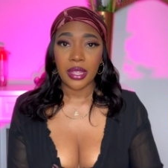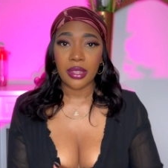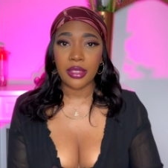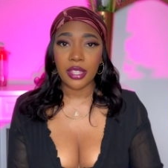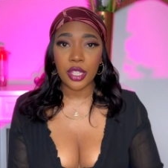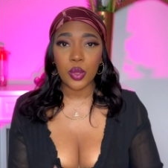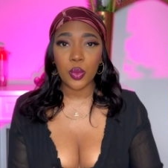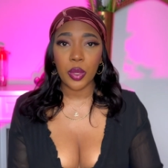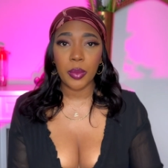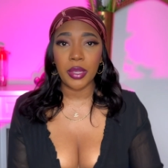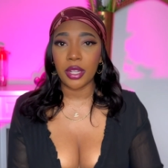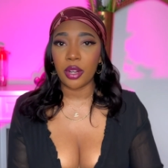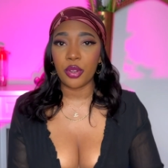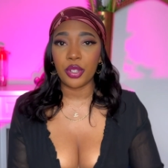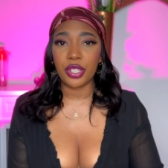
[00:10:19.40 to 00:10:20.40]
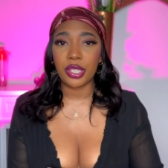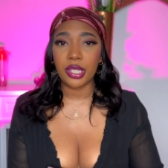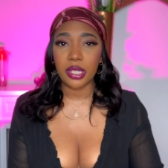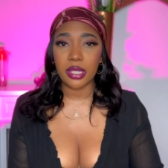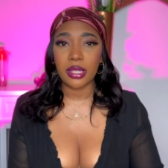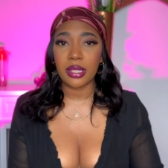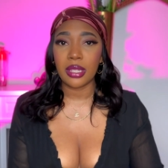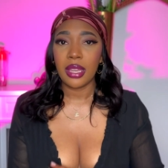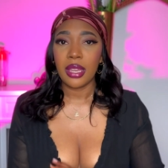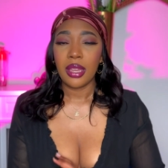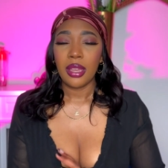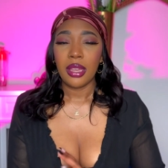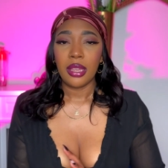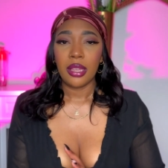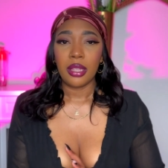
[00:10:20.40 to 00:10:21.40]
these women are just
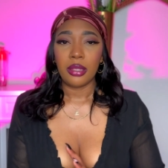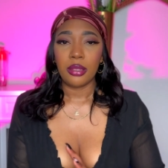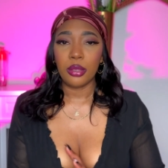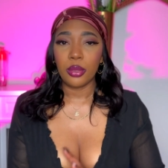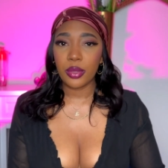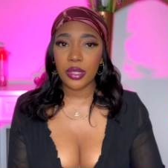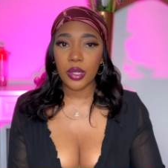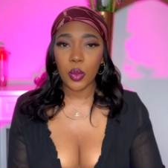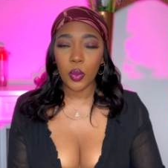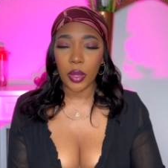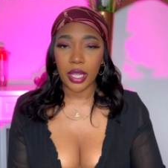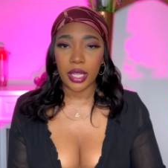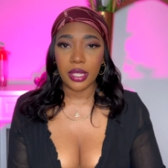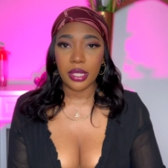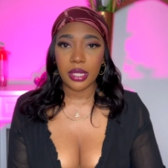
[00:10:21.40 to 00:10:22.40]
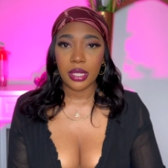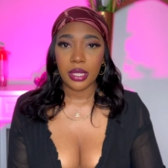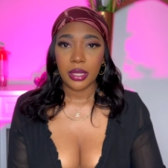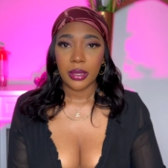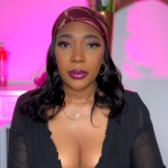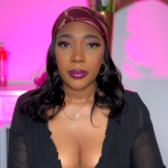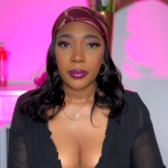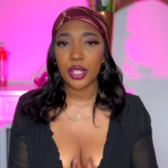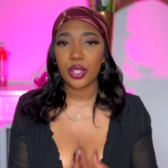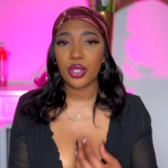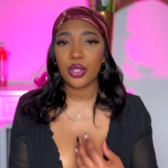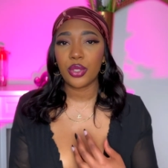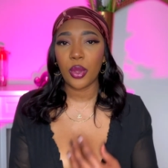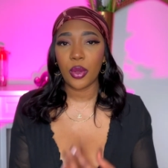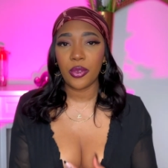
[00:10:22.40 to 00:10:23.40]
losing weight
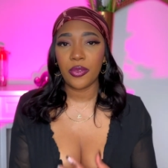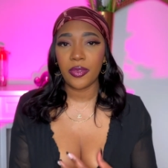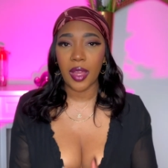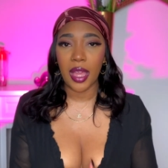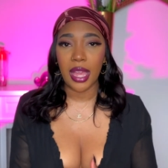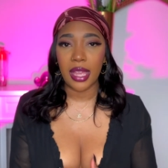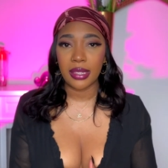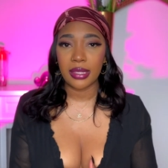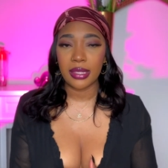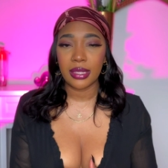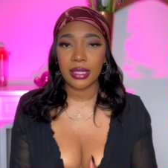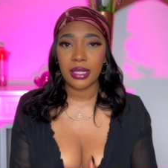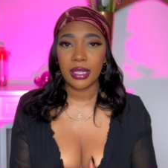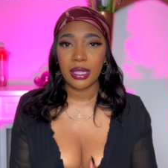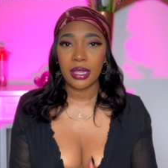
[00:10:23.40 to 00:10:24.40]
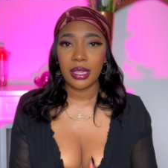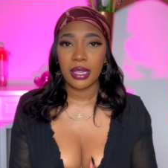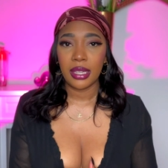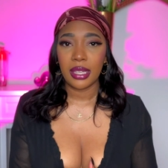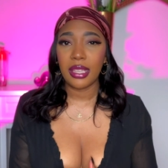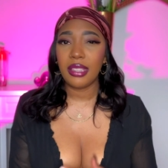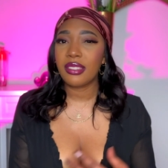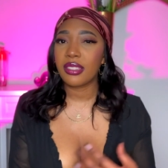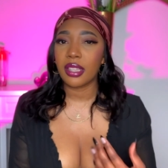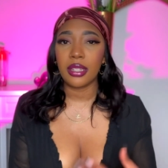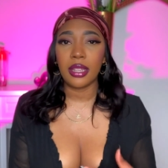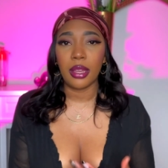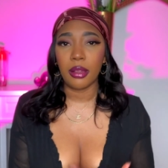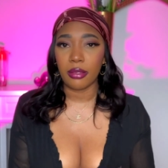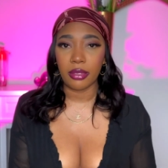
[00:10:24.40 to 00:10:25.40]
so fast. It's
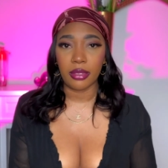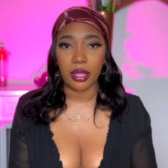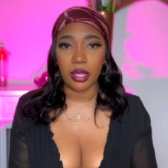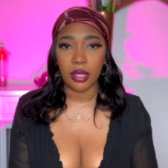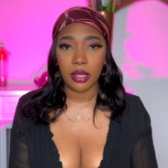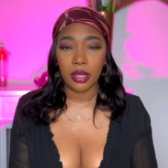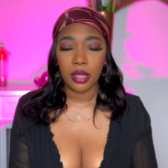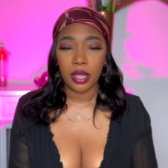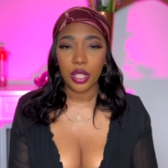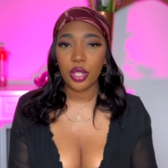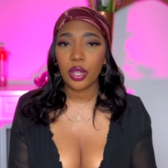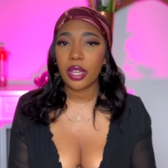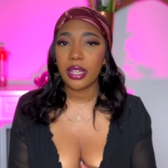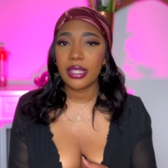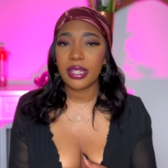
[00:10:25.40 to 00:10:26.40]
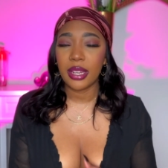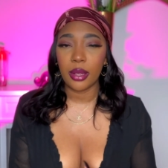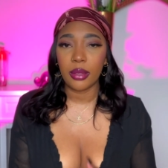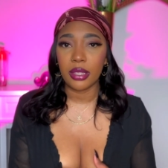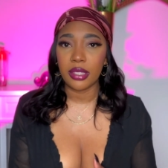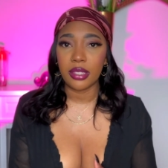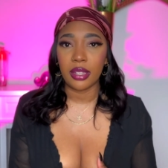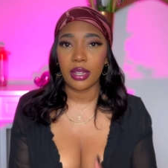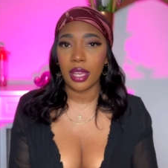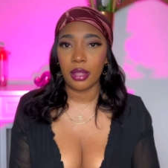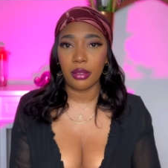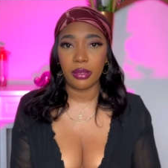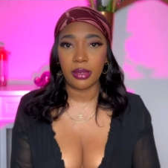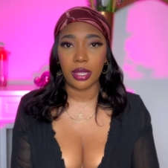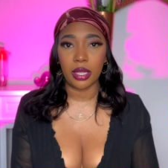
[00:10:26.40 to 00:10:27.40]
unhealthy. You can tell it's
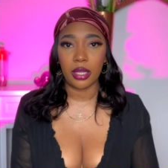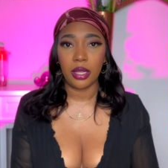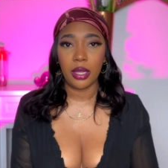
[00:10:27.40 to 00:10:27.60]
unhealthy.